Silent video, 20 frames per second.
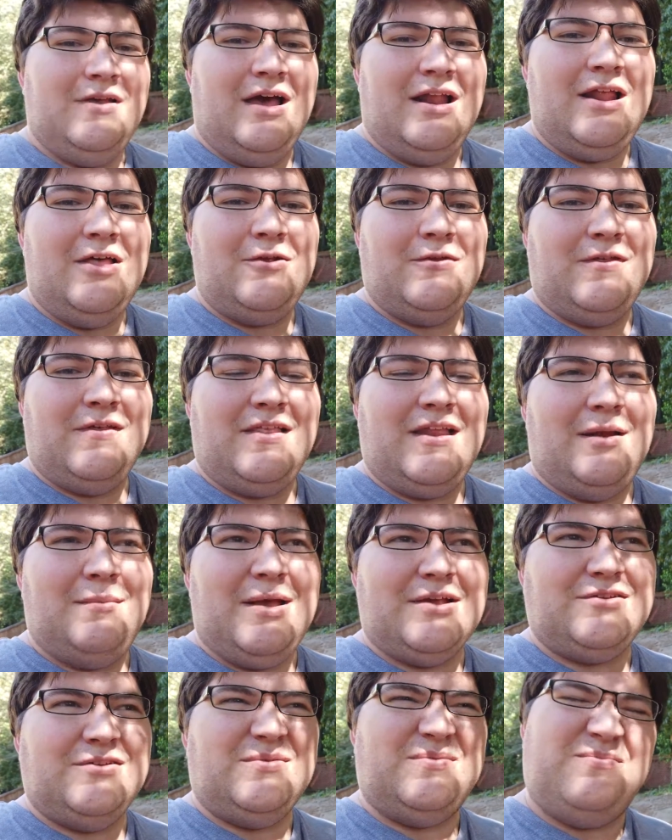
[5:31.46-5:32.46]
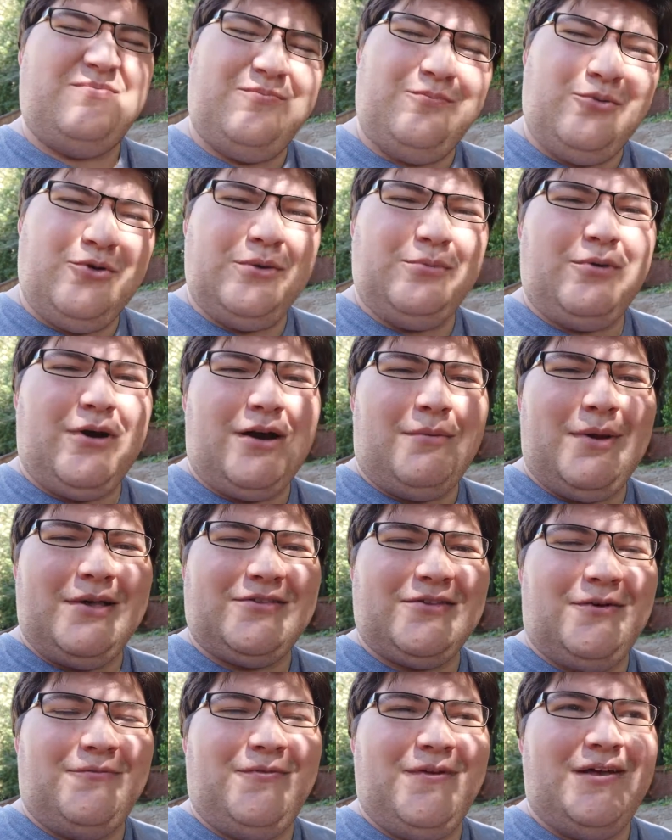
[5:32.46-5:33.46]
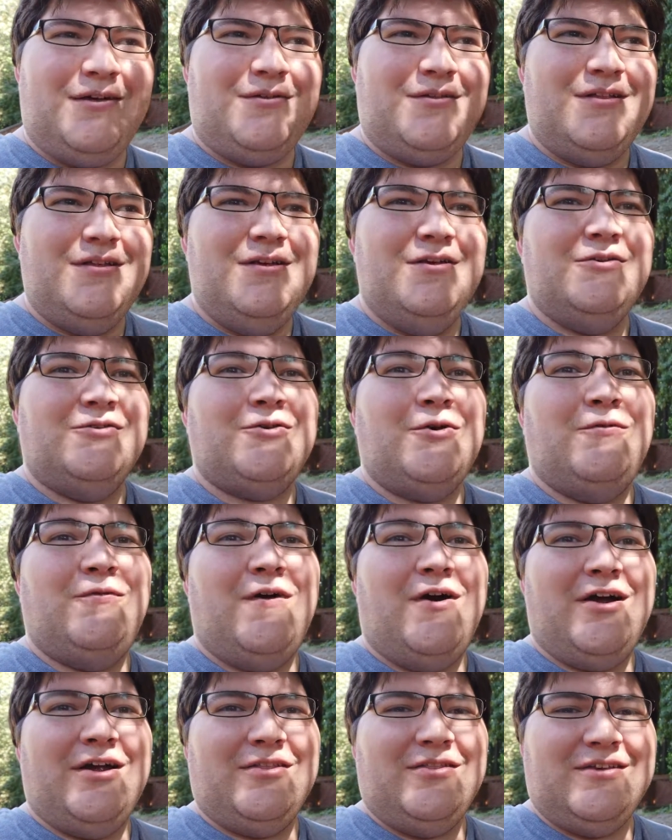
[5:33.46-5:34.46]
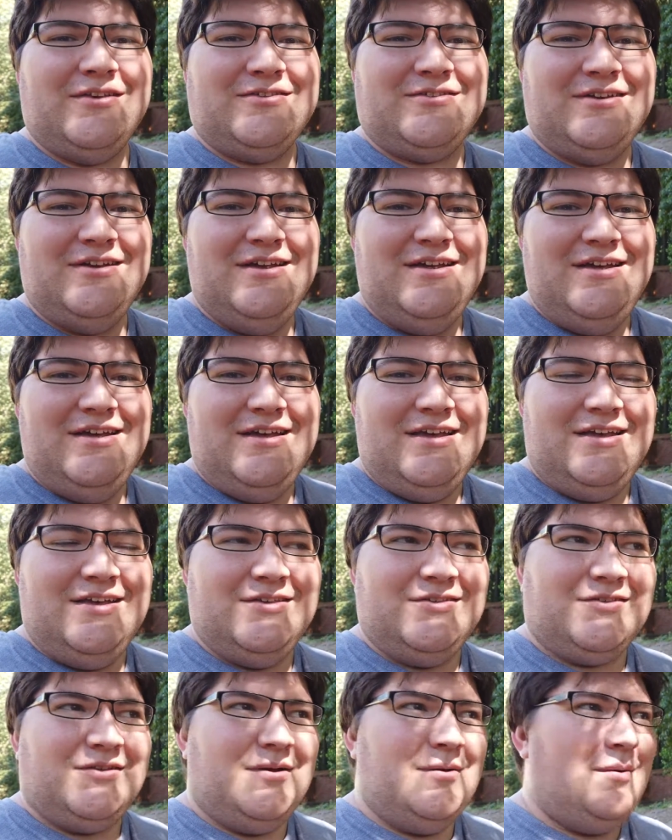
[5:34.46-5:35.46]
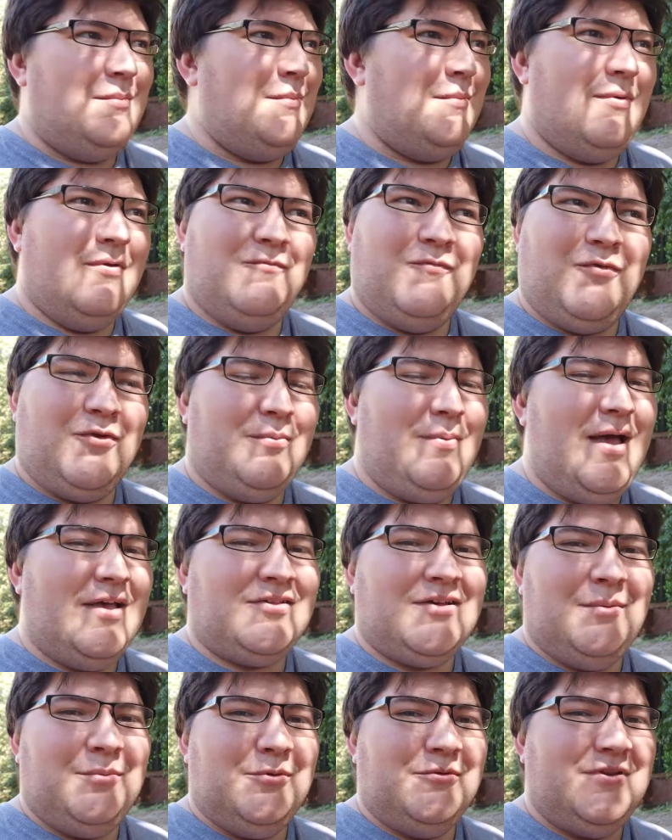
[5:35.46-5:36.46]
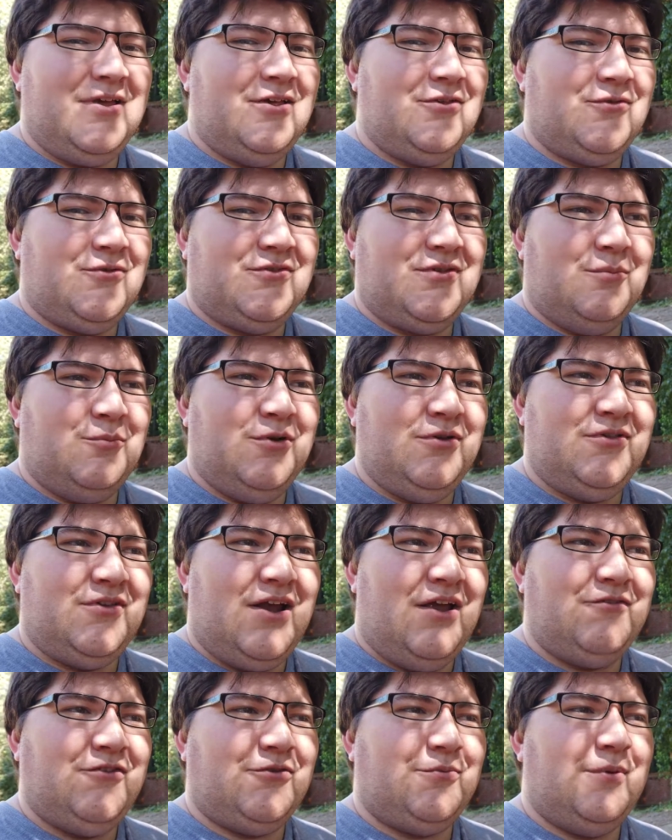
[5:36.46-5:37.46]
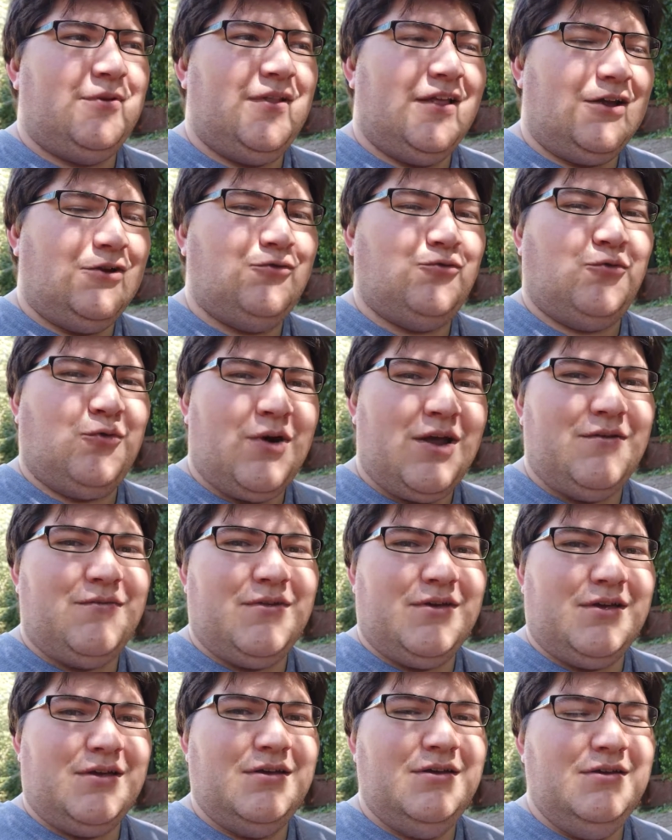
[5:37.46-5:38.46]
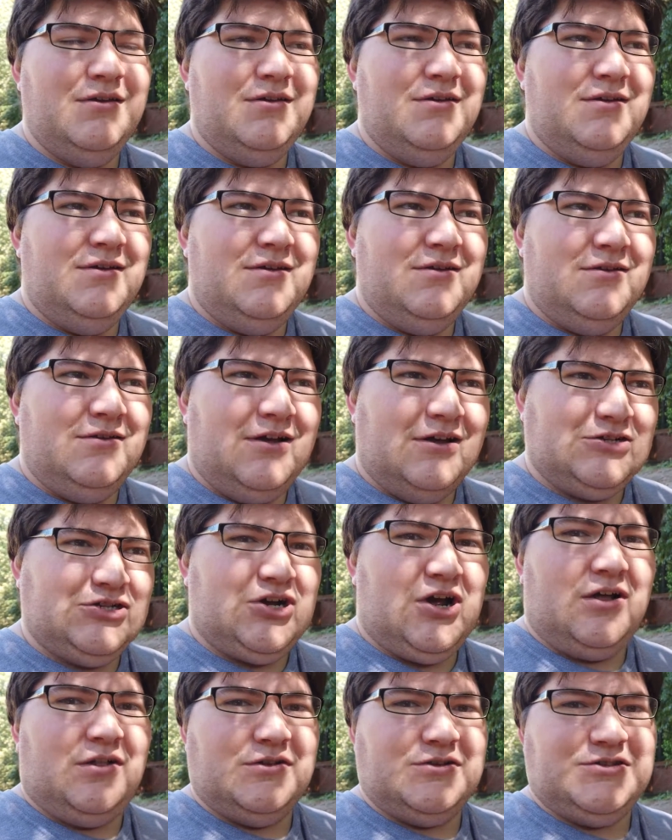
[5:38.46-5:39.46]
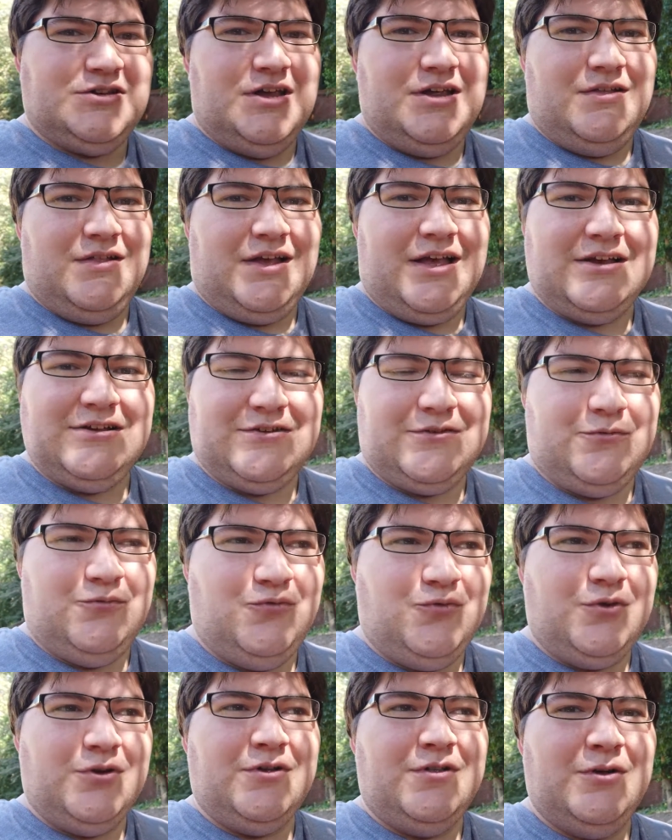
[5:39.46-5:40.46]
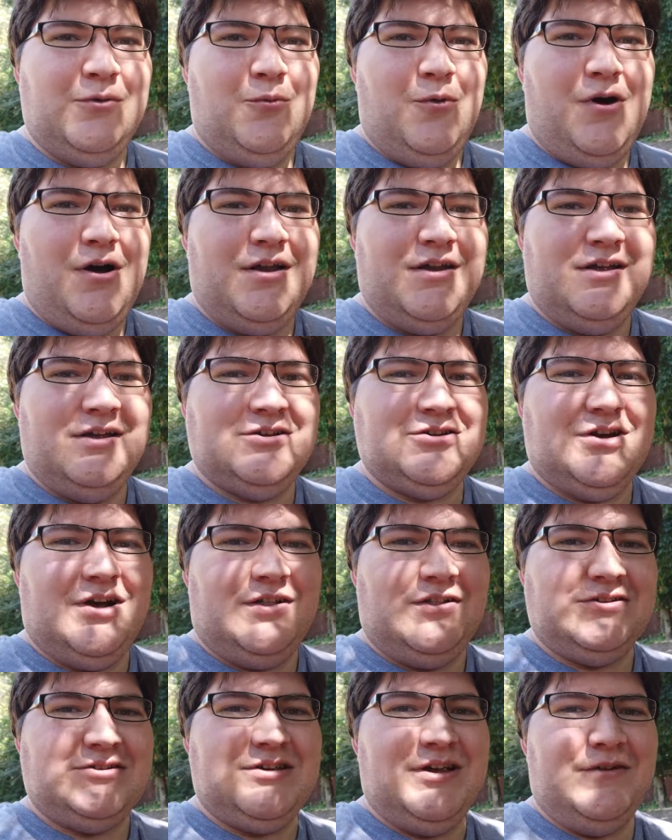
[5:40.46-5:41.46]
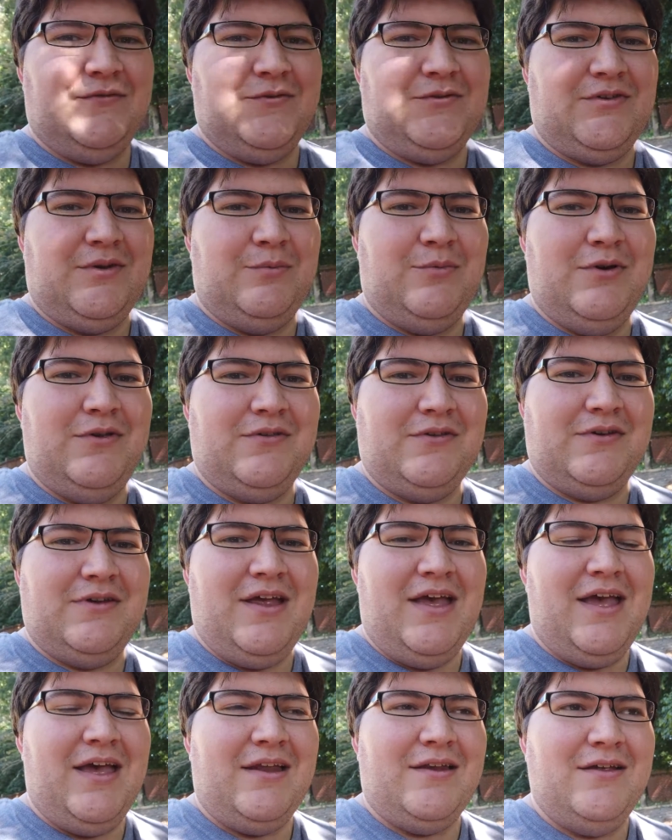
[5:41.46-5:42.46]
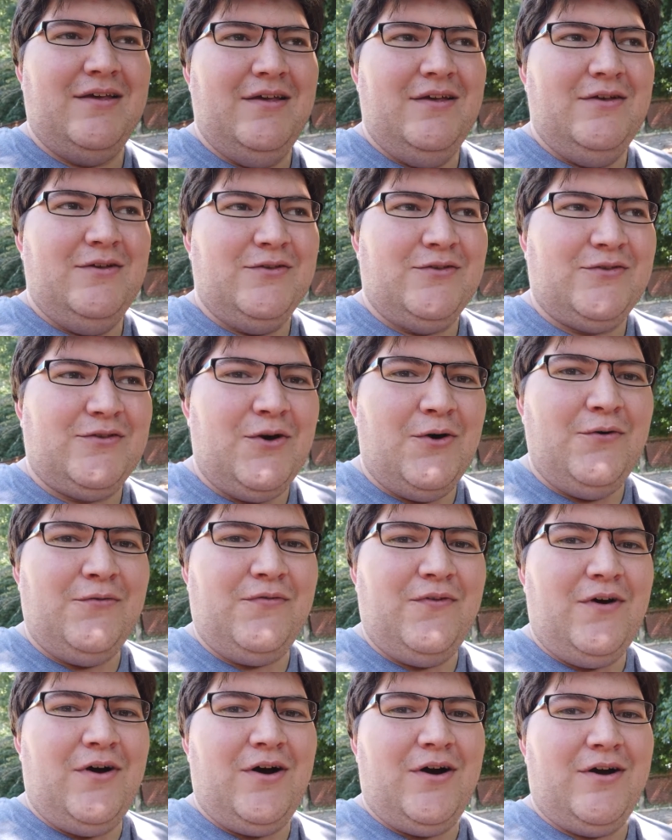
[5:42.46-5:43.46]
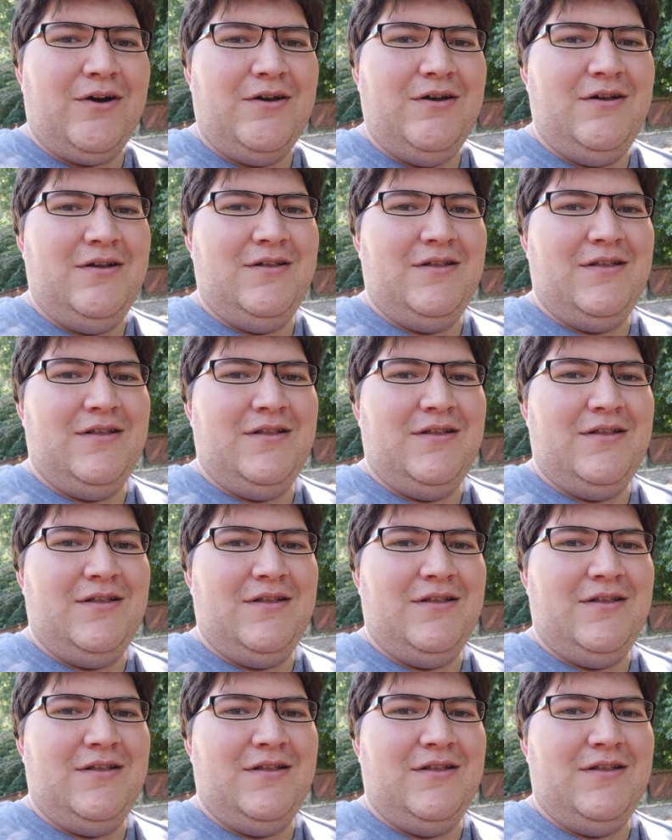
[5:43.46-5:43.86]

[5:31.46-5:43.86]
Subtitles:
Another thing that I'm actually pretty proud of myself at, so far at least, is for the past couple of days, for some reason, I've just been like craving a chocolate shake. Like I just really want a chocolate shake for some reason. And so far,